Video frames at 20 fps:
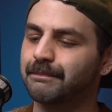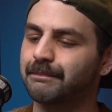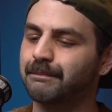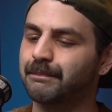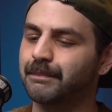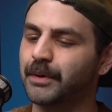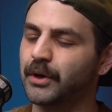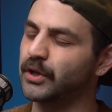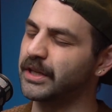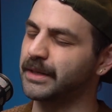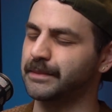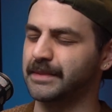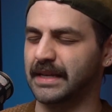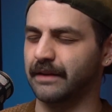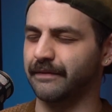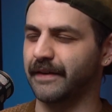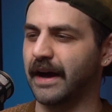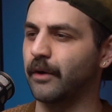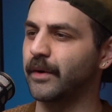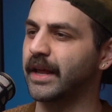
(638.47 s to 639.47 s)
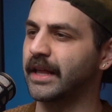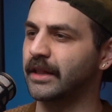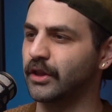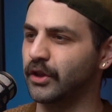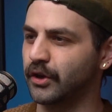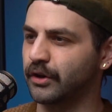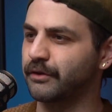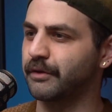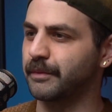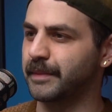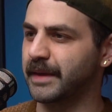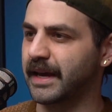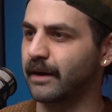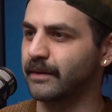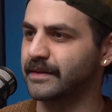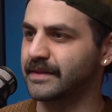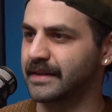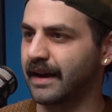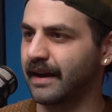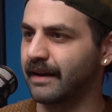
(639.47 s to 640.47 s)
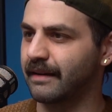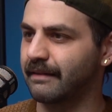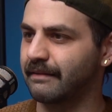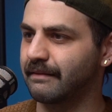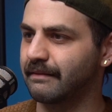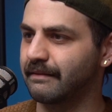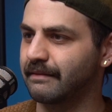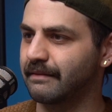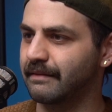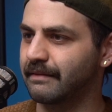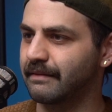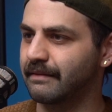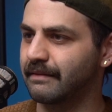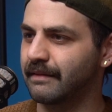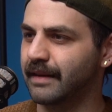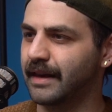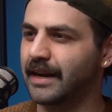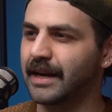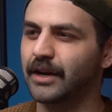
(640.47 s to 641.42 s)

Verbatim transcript: pull himself out and look from the outside. Yeah. And I